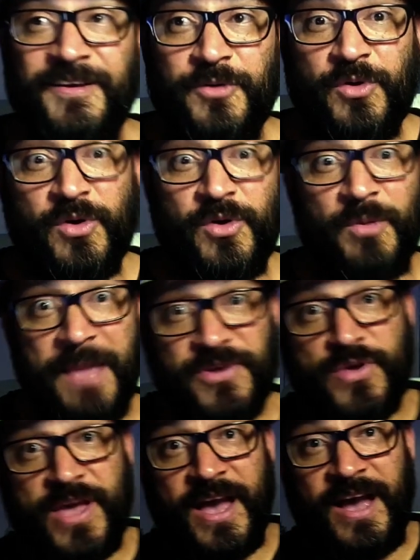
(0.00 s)
Well, maybe
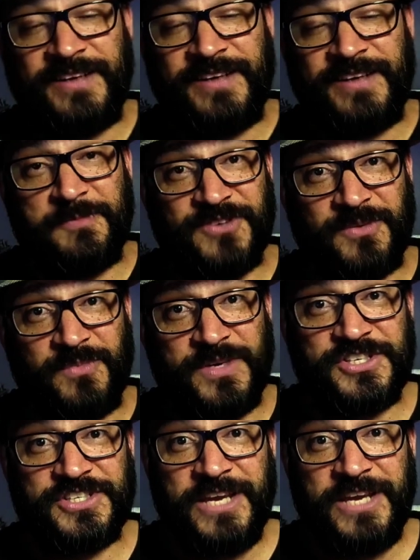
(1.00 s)
you can't, depends on
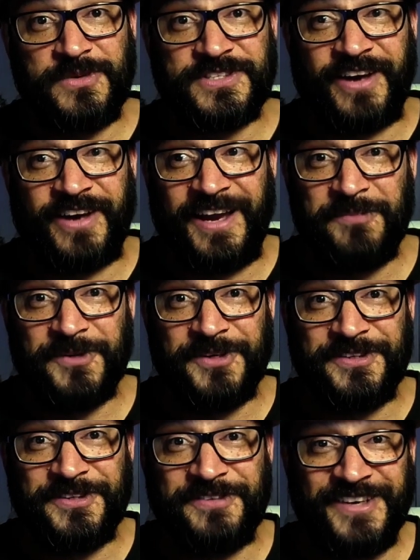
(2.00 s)
which sequence I
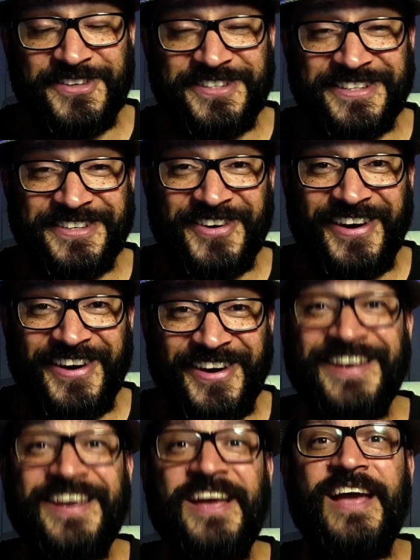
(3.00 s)
upload the videos in, right?
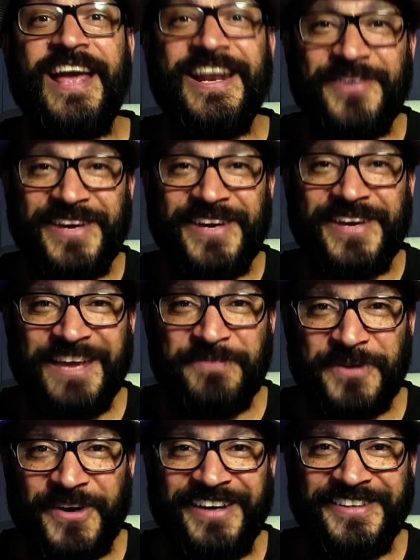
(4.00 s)
Anyway, keep
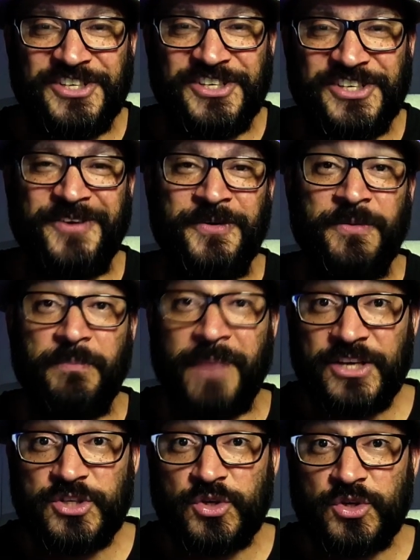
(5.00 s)
an eye on the channel.
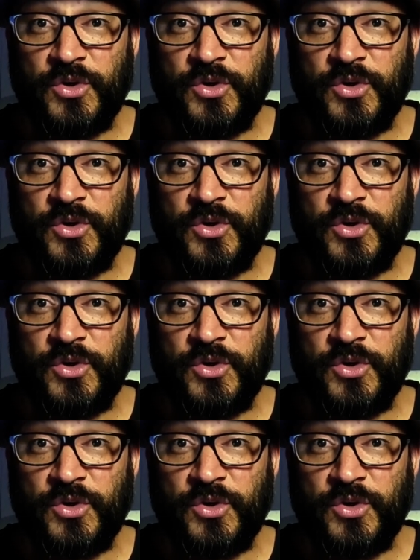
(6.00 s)
Make sure